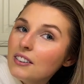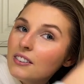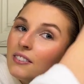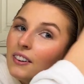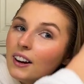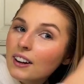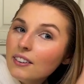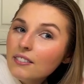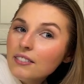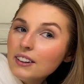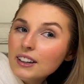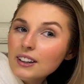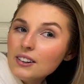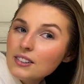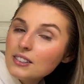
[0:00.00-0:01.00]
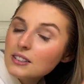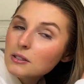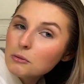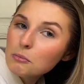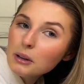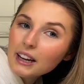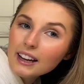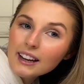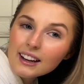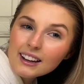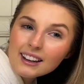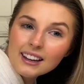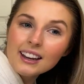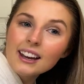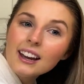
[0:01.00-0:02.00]
fun videos to
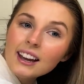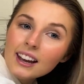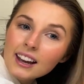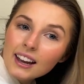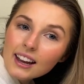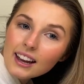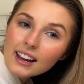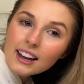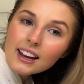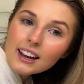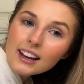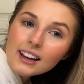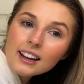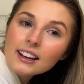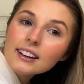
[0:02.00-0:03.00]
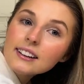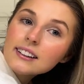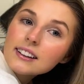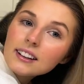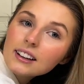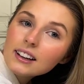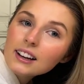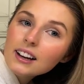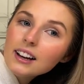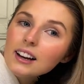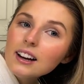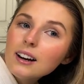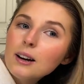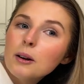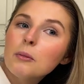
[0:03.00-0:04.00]
make. And
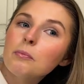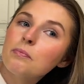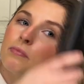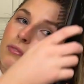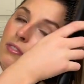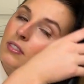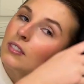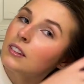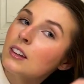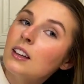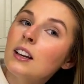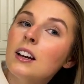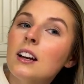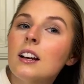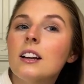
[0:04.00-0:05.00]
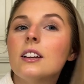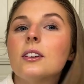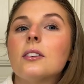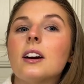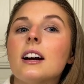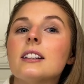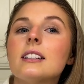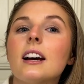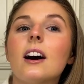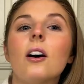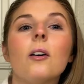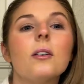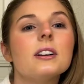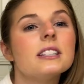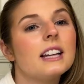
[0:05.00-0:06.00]
um, you guys, I
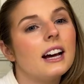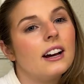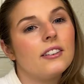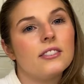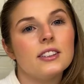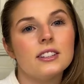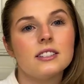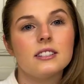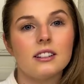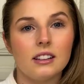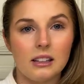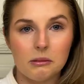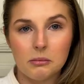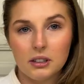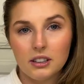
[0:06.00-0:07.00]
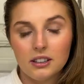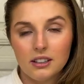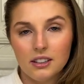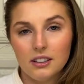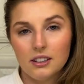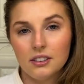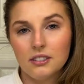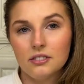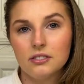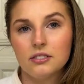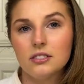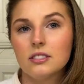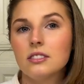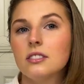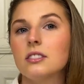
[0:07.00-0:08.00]
always have this dilemma of
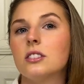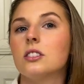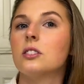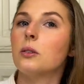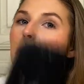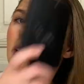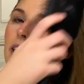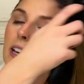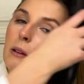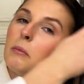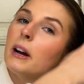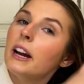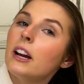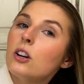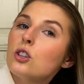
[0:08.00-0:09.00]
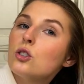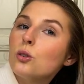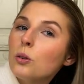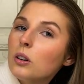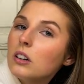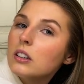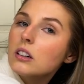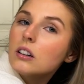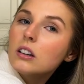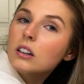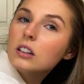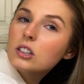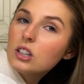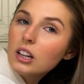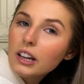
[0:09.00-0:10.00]
do I like my hair short,
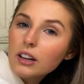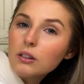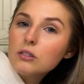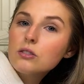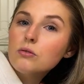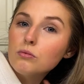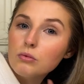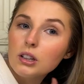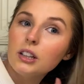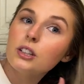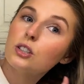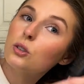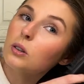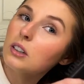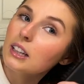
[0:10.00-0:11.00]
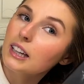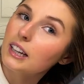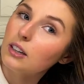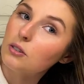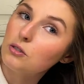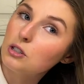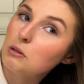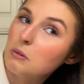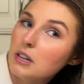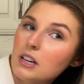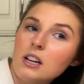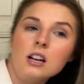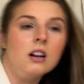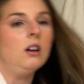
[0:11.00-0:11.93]
like really short like it used to be,